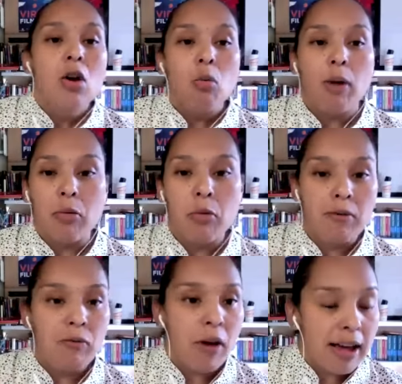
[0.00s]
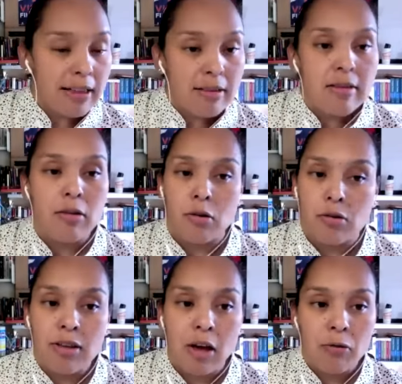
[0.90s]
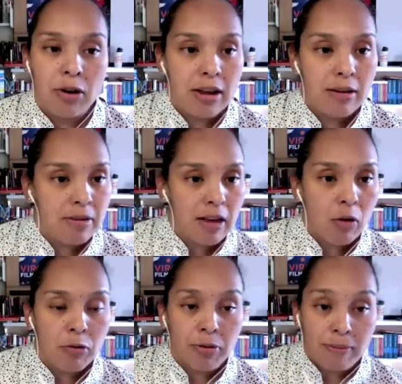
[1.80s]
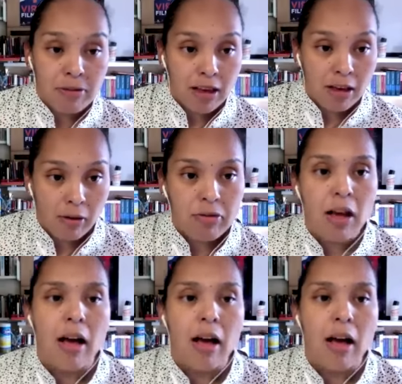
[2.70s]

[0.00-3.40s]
where one finds herself or himself or themselves